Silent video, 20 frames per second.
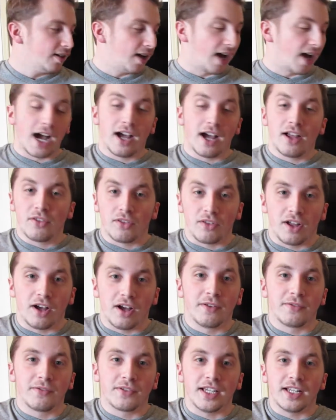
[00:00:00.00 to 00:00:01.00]
I
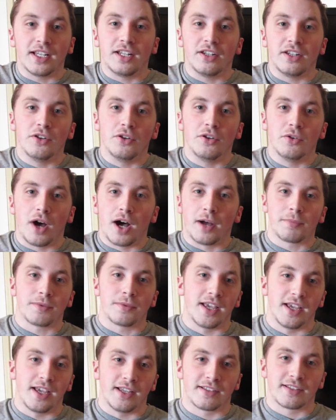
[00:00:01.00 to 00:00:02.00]
love getting new
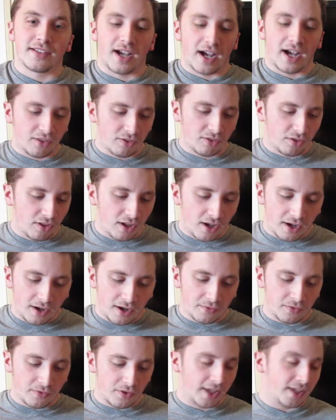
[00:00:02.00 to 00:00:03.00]
updates. I
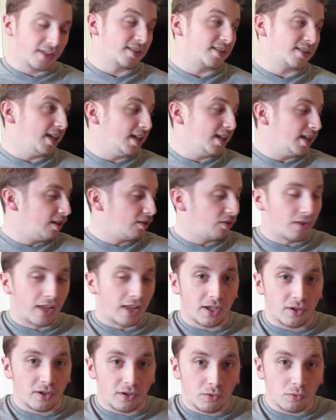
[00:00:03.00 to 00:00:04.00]
love like seeing
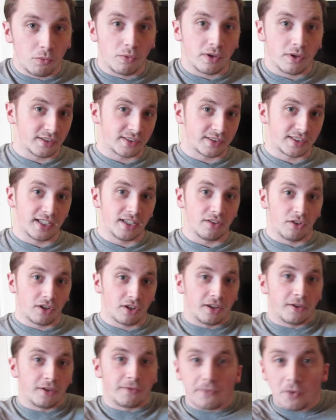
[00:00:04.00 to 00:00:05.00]
like seeing look
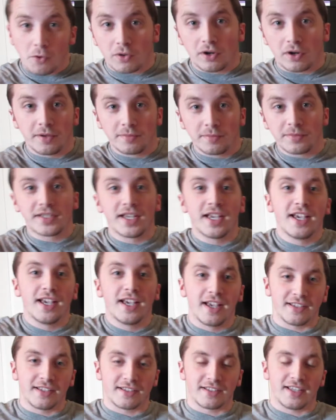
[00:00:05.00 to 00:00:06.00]
on the forums
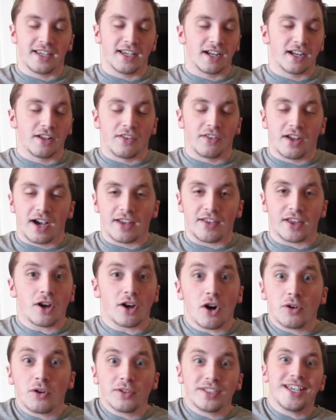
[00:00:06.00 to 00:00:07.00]
and seeing online like
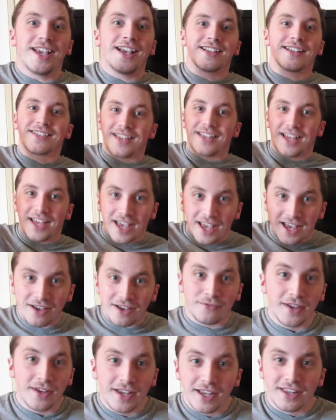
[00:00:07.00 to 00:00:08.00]
oh yes they
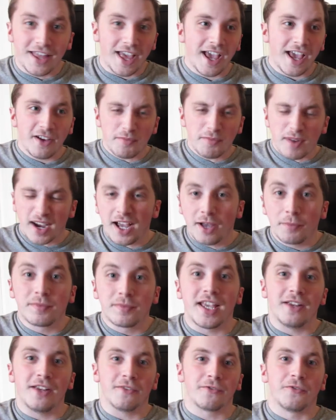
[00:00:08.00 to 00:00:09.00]
have they have my
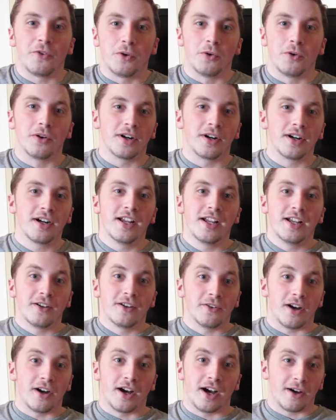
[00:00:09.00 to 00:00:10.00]
update for
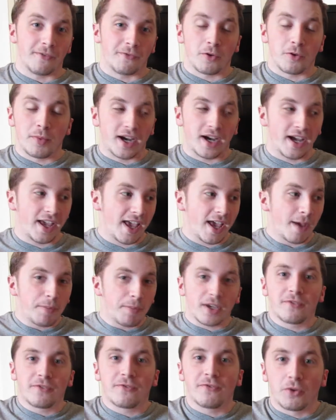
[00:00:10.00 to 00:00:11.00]
uh, for my
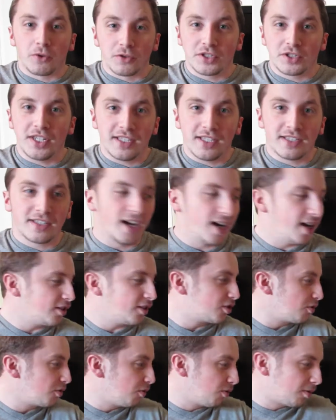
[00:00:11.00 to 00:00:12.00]
Epic 4G
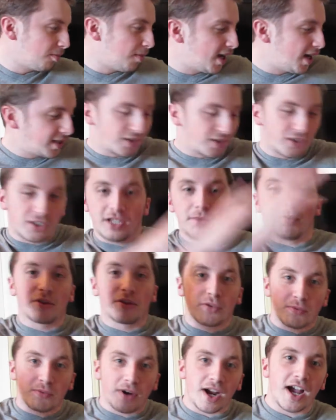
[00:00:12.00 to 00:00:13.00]
Touch or my Toshiba
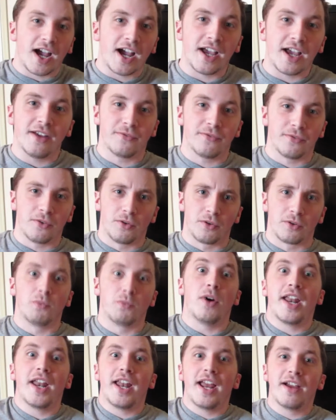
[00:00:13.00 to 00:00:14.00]
Thrive or
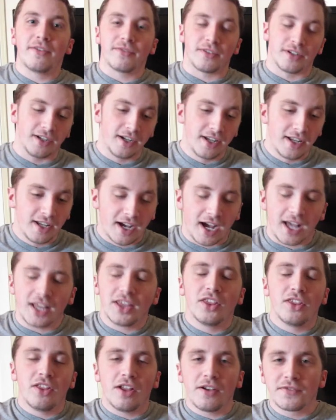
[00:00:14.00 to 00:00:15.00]
whatever. I
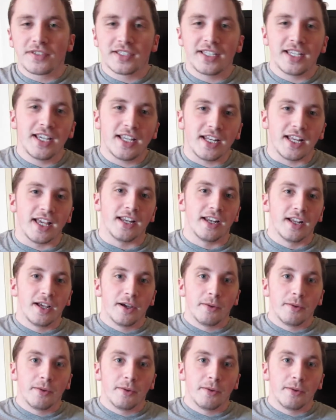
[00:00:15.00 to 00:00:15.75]
love seeing it.